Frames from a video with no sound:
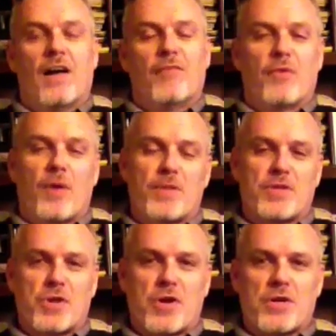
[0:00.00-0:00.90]
from the
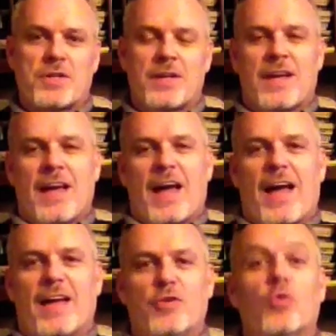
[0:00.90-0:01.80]
church,
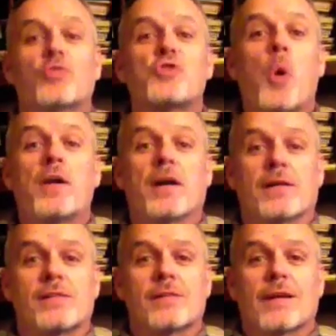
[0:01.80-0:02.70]
and you'll join
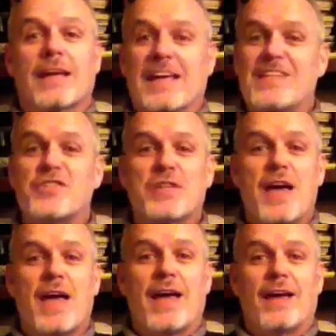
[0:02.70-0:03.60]
us each
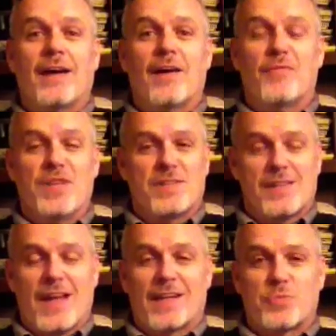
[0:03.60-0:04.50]
day of
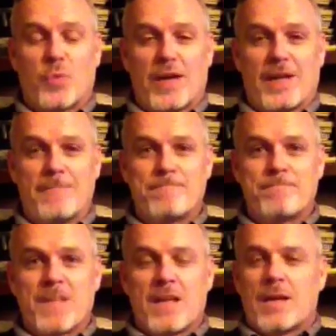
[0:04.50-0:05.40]
this next
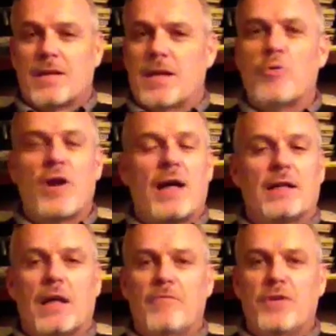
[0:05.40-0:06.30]
week. Deborah and I
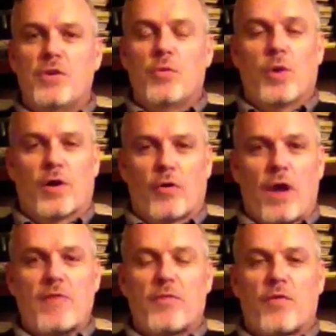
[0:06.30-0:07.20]
love you. We're
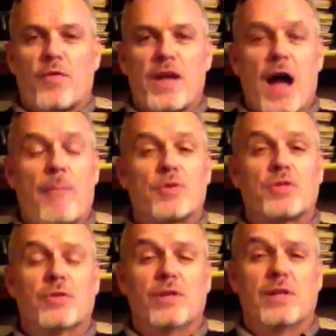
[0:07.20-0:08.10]
grateful for the
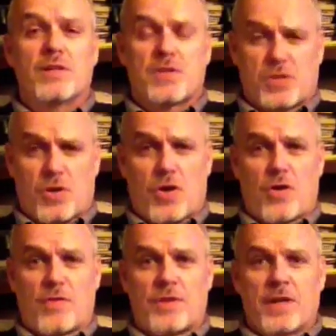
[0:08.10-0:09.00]
opportunity to
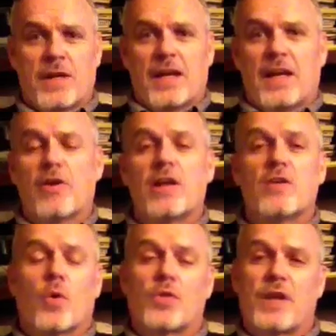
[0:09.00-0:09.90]
serve here at
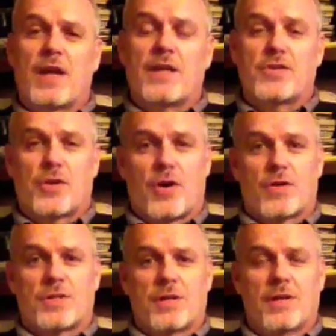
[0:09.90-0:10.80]
Northgate
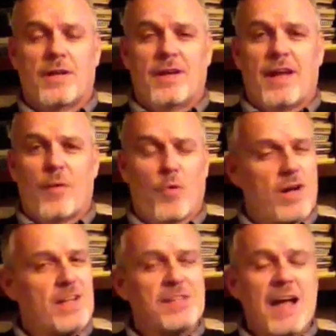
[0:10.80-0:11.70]
Church.
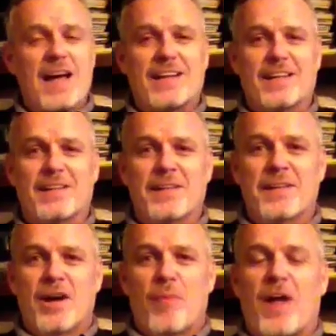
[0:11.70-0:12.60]
We're excited
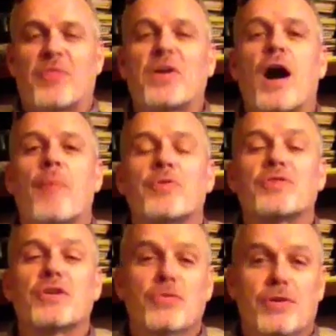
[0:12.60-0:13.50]
about the
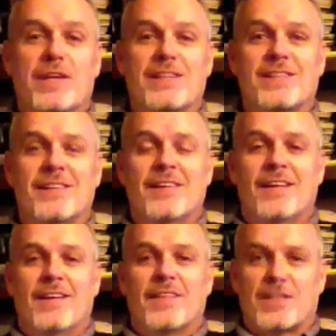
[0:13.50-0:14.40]
opportunities
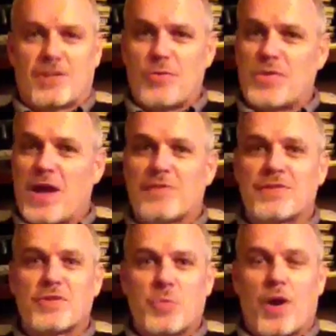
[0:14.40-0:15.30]
that
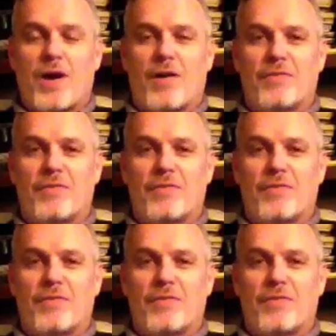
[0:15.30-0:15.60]
2012